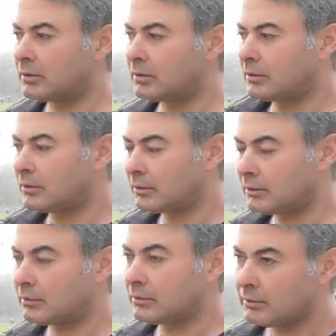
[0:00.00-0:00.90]

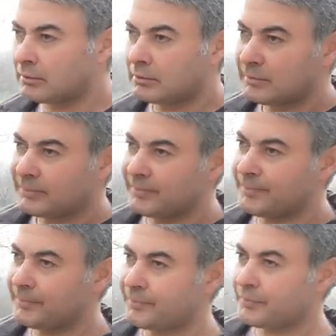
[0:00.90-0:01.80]

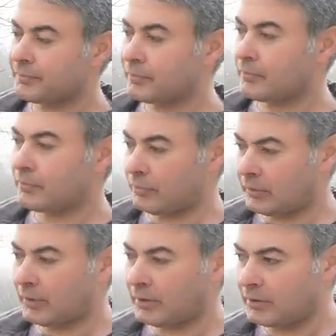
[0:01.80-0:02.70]

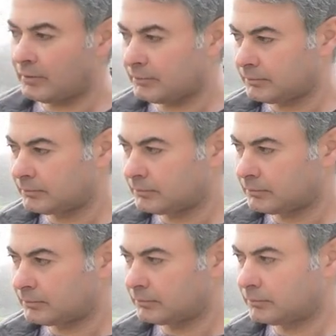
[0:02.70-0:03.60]

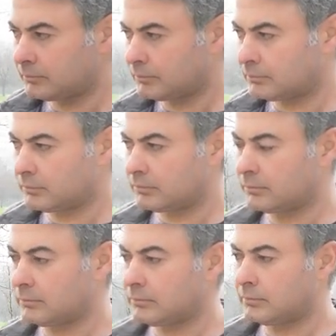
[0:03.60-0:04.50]

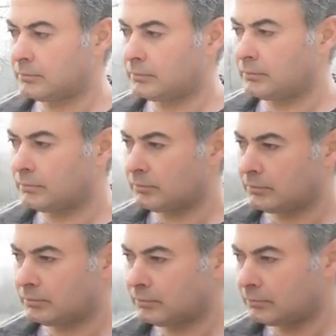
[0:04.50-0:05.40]

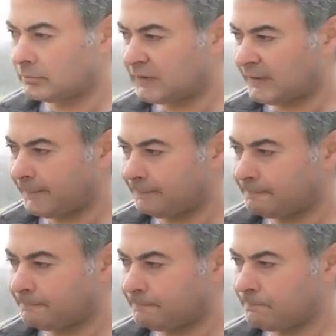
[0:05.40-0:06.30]

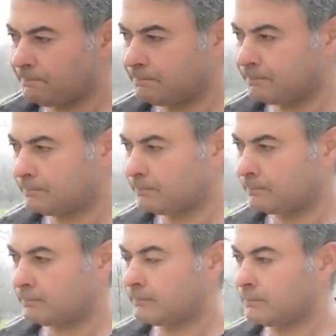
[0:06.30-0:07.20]

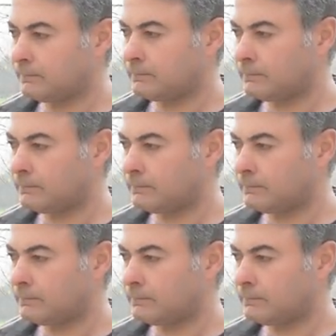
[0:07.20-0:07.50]
No words are spoken by the person on screen.